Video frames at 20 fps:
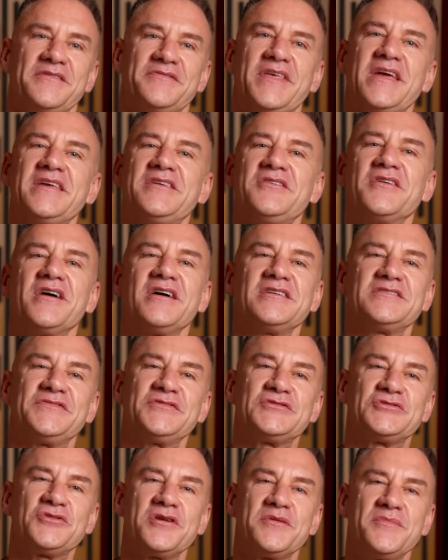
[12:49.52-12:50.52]
Thank you guys
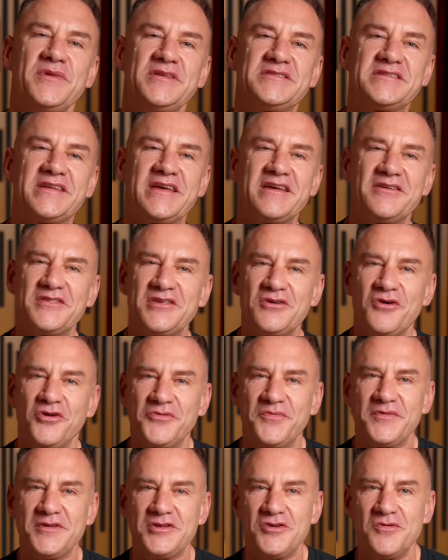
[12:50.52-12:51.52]
for joining me today on the
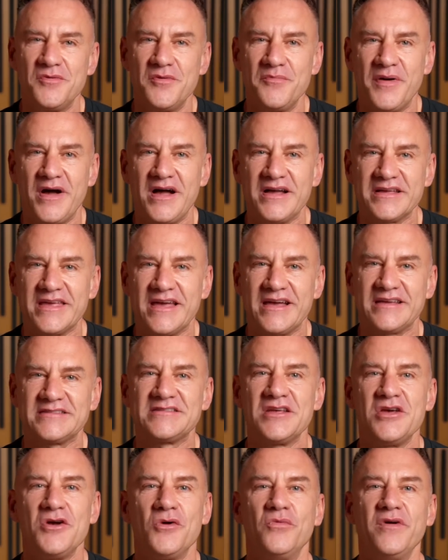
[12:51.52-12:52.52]
Ultimate Human
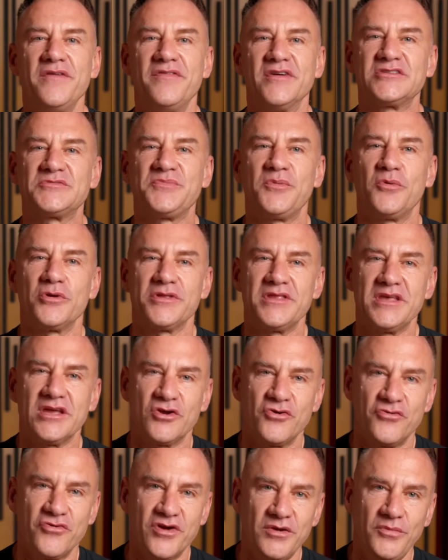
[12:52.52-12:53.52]
Podcast. We've explored the
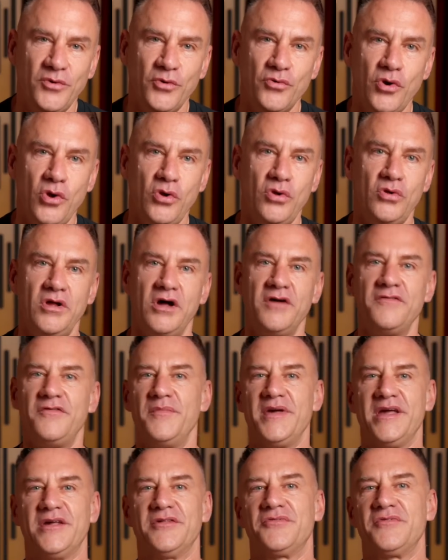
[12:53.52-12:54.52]
incredible role of
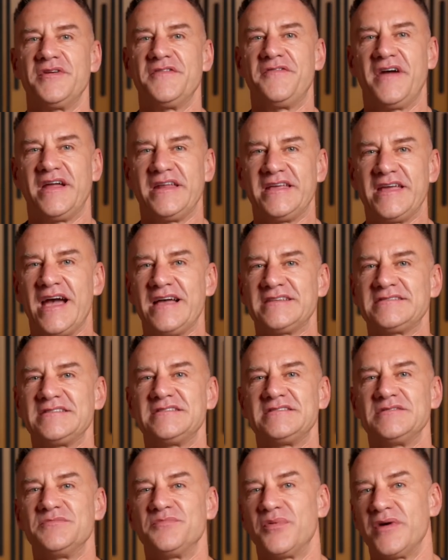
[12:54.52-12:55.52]
omega three fatty
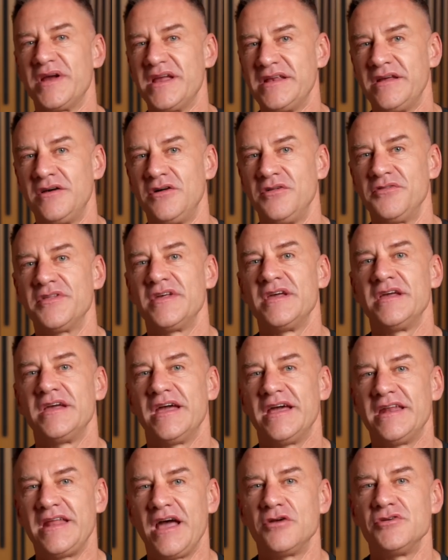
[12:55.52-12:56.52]
acids in brain health
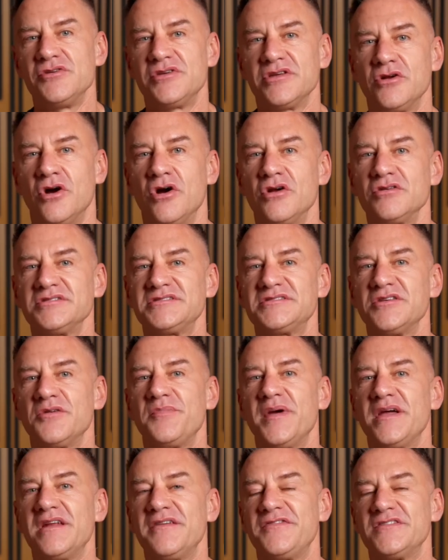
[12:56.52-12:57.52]
and how you can harness their
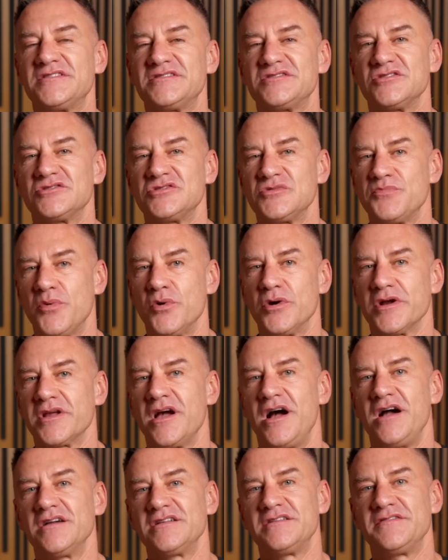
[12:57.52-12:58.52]
benefits to support
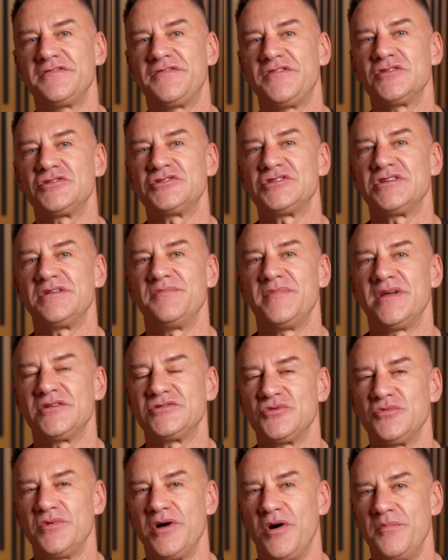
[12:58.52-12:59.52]
cognitive function and
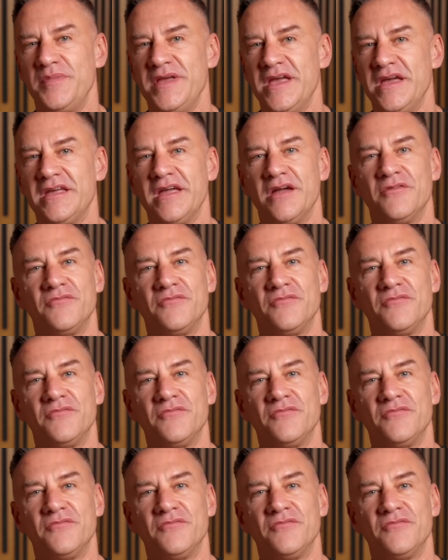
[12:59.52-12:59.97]
mental well-being.